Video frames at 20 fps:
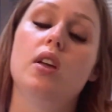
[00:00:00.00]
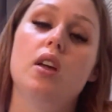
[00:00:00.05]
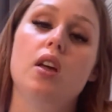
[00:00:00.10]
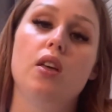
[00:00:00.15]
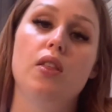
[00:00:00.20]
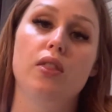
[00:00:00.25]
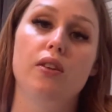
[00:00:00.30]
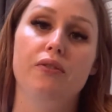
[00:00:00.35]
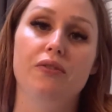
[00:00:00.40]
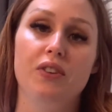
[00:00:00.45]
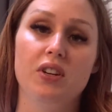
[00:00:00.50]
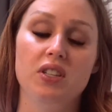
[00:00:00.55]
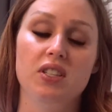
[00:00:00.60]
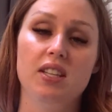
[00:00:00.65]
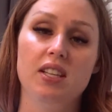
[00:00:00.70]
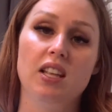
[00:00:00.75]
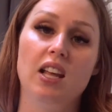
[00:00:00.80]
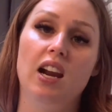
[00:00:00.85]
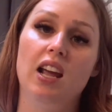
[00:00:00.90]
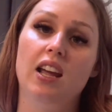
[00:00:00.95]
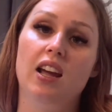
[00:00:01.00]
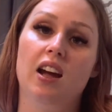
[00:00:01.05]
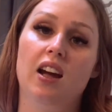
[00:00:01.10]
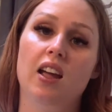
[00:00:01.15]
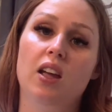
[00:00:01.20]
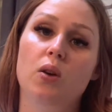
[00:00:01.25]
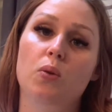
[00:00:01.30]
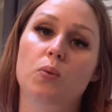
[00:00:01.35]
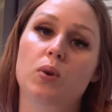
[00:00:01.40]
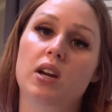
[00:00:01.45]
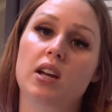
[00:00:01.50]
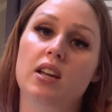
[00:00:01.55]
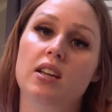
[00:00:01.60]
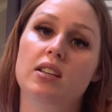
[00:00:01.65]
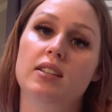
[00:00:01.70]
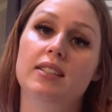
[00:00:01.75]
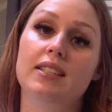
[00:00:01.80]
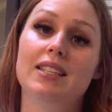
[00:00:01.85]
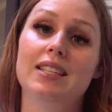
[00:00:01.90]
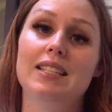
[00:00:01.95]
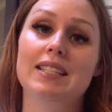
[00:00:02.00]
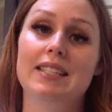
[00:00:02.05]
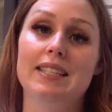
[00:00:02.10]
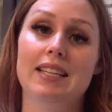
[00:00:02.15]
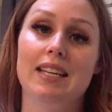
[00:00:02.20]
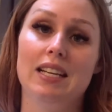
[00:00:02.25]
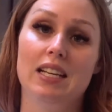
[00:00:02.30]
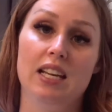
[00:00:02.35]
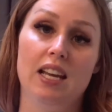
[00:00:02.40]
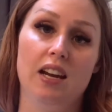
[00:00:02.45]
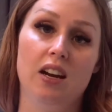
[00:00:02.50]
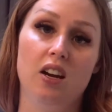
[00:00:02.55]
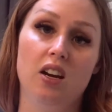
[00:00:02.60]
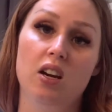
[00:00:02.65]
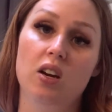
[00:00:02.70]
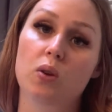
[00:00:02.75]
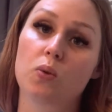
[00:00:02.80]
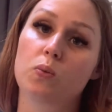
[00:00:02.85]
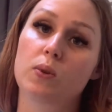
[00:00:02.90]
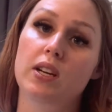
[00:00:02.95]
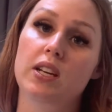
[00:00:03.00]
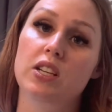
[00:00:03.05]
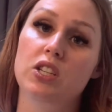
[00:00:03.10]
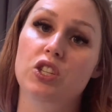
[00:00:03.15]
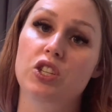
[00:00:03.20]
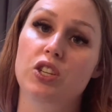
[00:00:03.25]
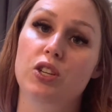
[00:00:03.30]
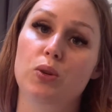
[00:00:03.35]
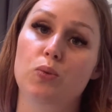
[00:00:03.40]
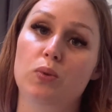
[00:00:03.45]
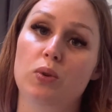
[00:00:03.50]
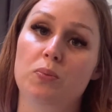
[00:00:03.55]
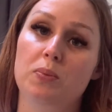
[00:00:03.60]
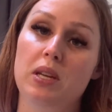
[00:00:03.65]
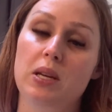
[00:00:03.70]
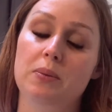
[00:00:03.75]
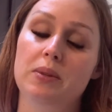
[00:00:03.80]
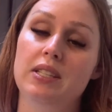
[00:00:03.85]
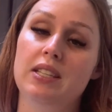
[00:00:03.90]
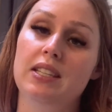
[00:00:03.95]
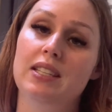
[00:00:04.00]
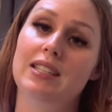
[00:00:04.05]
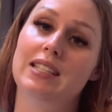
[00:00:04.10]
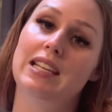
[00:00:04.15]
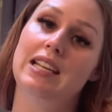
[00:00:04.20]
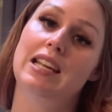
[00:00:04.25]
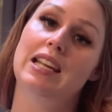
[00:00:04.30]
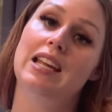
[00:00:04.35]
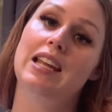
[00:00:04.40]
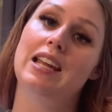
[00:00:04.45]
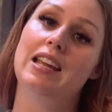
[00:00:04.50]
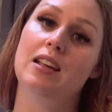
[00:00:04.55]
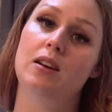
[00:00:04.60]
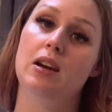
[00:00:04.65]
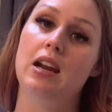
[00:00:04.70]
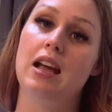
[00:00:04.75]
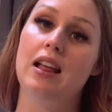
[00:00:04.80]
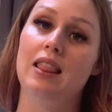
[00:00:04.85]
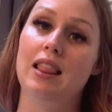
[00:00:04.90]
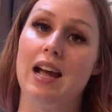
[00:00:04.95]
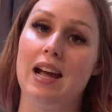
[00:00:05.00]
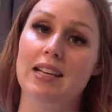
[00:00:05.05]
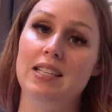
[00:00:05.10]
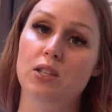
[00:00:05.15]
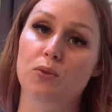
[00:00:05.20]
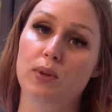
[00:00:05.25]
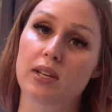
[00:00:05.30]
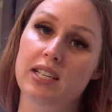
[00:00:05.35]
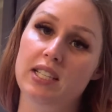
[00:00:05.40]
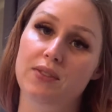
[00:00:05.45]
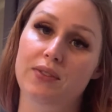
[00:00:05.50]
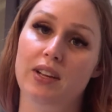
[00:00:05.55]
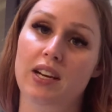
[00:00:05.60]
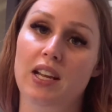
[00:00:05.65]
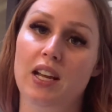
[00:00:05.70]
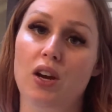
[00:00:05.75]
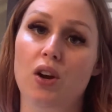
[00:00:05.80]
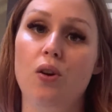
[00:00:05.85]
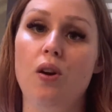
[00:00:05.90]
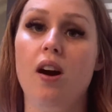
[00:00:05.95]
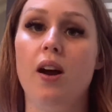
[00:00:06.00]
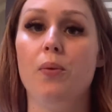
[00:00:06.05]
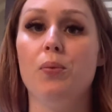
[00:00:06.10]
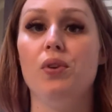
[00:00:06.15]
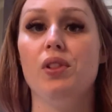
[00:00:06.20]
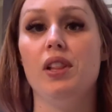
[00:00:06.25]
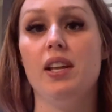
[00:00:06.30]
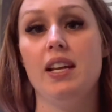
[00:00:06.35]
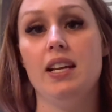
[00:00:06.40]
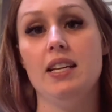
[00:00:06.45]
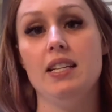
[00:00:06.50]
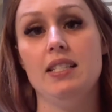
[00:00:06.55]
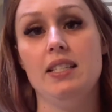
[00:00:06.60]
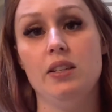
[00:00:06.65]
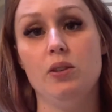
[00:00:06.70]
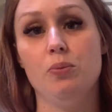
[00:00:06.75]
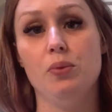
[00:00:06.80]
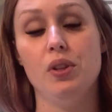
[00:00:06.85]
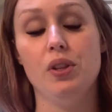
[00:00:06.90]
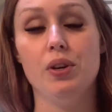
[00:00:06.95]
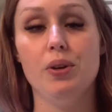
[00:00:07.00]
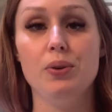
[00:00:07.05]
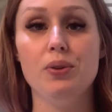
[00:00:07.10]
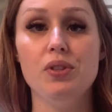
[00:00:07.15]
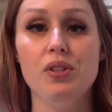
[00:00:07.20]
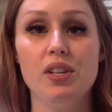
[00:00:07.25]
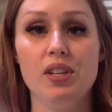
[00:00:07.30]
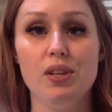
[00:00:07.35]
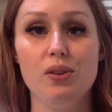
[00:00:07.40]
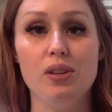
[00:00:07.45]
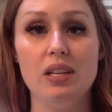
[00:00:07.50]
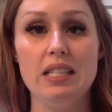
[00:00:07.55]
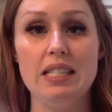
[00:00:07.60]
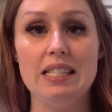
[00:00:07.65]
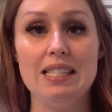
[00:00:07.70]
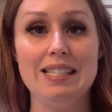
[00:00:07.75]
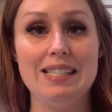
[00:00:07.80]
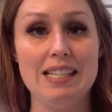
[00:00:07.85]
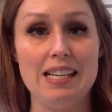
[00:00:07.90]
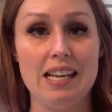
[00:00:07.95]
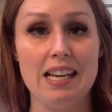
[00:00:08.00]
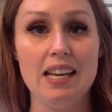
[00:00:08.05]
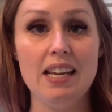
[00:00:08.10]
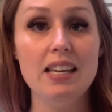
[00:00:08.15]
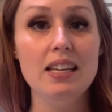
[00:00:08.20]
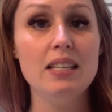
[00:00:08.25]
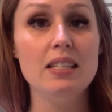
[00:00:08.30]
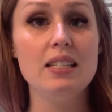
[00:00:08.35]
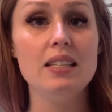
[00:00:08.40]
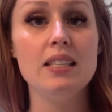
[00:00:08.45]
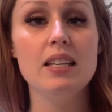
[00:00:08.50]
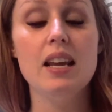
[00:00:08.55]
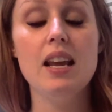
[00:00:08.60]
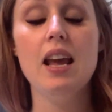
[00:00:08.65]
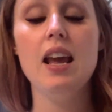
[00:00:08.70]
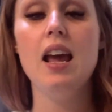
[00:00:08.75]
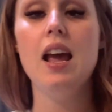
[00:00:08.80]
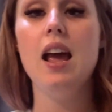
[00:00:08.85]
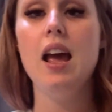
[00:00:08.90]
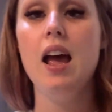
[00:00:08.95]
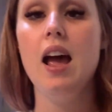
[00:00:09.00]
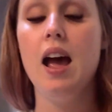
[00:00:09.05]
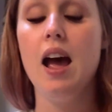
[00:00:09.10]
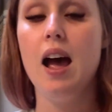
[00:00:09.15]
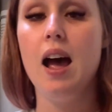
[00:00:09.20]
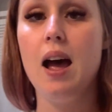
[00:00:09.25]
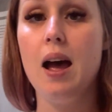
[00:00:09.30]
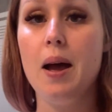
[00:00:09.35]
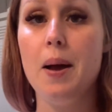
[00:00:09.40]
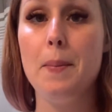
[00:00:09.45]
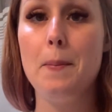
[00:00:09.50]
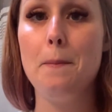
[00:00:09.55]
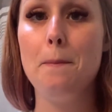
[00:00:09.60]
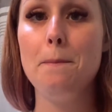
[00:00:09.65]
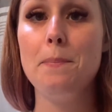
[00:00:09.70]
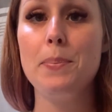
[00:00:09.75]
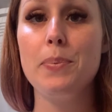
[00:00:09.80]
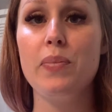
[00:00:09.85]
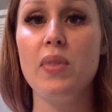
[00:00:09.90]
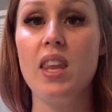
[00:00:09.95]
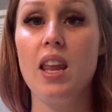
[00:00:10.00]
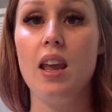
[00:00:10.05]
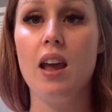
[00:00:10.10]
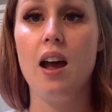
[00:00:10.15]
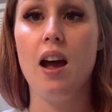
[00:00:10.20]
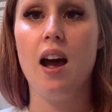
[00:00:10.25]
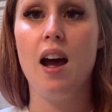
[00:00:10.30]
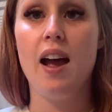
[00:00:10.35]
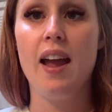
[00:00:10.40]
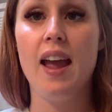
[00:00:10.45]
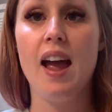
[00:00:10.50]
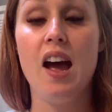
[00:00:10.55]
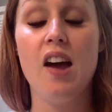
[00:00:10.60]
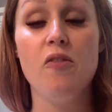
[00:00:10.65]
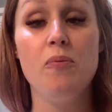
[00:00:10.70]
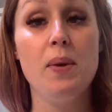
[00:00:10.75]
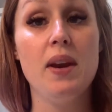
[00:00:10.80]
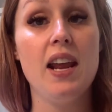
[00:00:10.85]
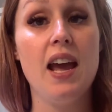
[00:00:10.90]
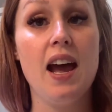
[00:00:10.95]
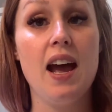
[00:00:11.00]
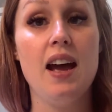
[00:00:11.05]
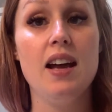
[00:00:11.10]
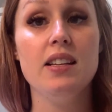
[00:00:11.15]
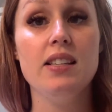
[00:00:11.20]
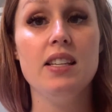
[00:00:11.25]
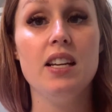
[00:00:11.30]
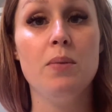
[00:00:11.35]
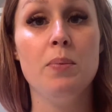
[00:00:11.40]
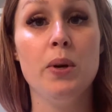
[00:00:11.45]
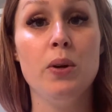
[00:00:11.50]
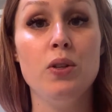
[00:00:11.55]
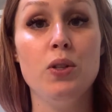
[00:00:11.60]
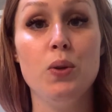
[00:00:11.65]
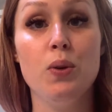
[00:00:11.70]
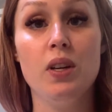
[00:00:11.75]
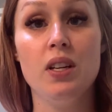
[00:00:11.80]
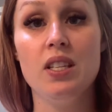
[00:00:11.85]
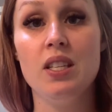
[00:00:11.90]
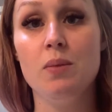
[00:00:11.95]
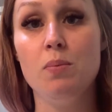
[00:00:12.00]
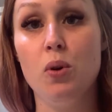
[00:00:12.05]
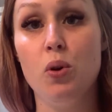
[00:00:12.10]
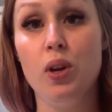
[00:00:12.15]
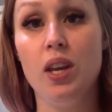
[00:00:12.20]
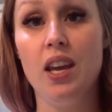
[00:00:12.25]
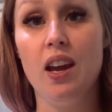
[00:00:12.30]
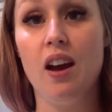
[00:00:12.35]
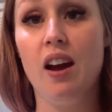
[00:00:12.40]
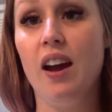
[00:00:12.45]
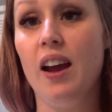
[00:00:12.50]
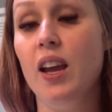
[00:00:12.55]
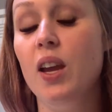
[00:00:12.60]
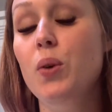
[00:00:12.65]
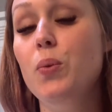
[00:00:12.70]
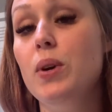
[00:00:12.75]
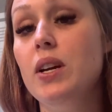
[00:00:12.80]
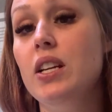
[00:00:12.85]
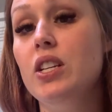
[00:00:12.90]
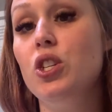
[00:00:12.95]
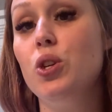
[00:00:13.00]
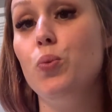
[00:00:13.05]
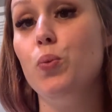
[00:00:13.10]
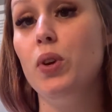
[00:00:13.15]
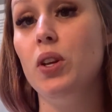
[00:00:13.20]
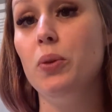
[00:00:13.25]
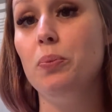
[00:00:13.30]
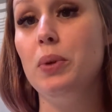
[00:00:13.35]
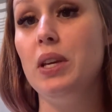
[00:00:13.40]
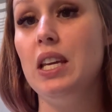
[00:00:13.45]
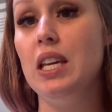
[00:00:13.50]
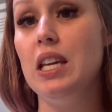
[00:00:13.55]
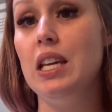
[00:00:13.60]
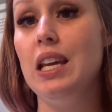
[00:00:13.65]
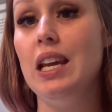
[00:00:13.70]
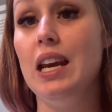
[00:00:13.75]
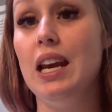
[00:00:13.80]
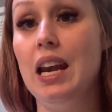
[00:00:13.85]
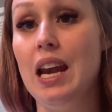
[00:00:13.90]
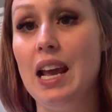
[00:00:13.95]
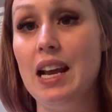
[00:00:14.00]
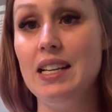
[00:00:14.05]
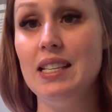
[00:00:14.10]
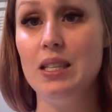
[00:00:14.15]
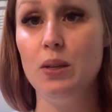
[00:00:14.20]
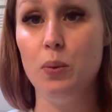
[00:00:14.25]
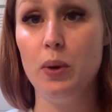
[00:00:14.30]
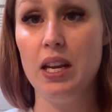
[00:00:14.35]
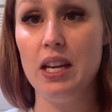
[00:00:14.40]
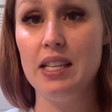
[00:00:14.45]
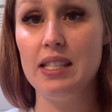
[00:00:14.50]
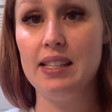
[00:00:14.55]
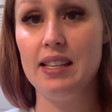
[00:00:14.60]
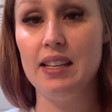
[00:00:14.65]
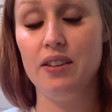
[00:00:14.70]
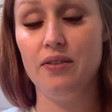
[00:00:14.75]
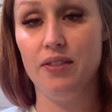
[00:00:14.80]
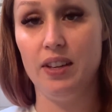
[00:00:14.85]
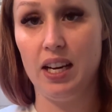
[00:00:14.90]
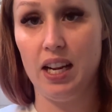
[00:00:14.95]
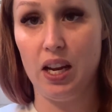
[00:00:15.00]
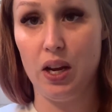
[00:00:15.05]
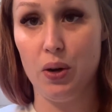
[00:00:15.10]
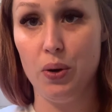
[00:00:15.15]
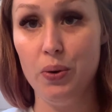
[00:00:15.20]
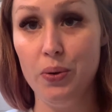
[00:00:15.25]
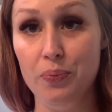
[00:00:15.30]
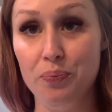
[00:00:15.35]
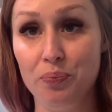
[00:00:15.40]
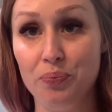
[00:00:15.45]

the first thing that I got was skincare, which you will be able to see in last week's video. I will link it down below so that you can see it. I have been asked about doing a smoky eye, which will be next week's video.